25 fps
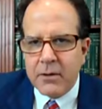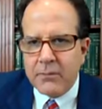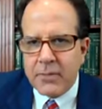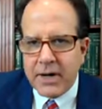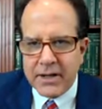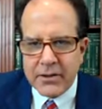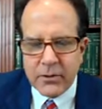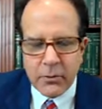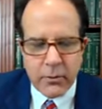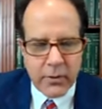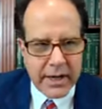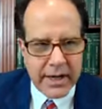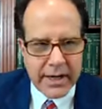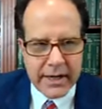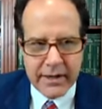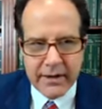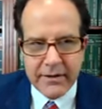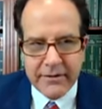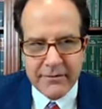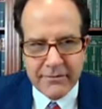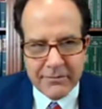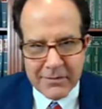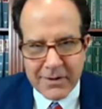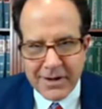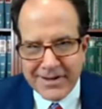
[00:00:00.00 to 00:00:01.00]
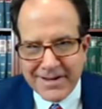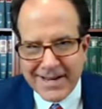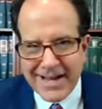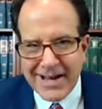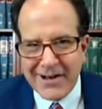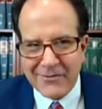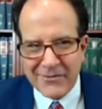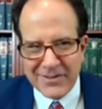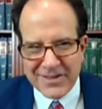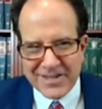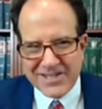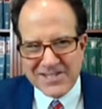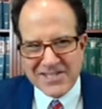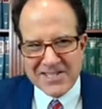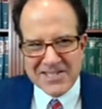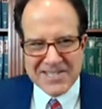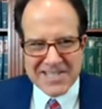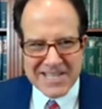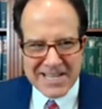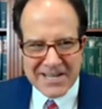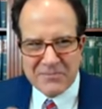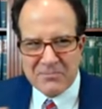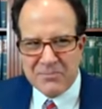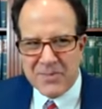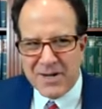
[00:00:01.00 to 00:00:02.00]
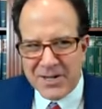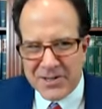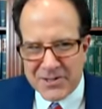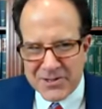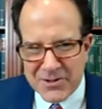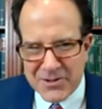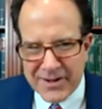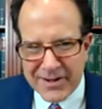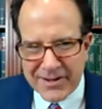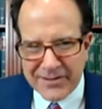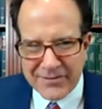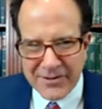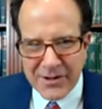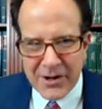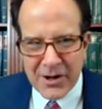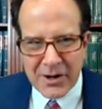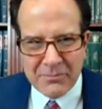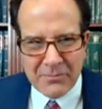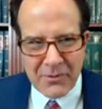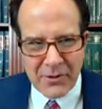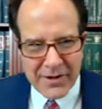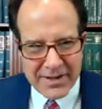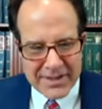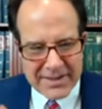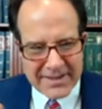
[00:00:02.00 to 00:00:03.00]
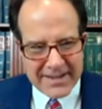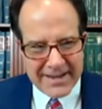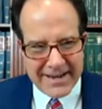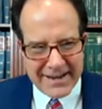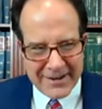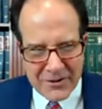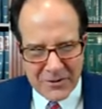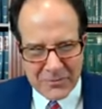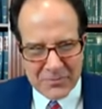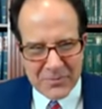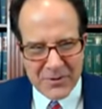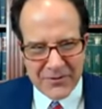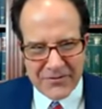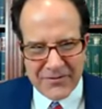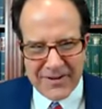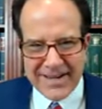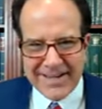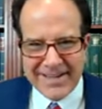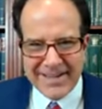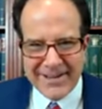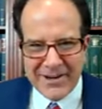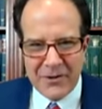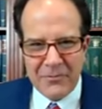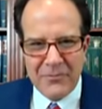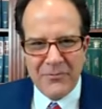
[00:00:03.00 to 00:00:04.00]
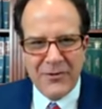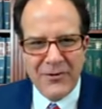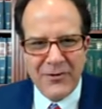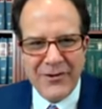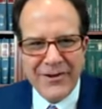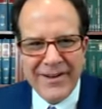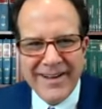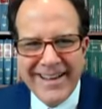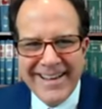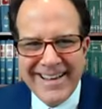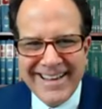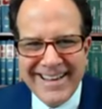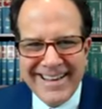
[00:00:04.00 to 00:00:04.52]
By the way, now this is the administrative law point that I hope you find helpful.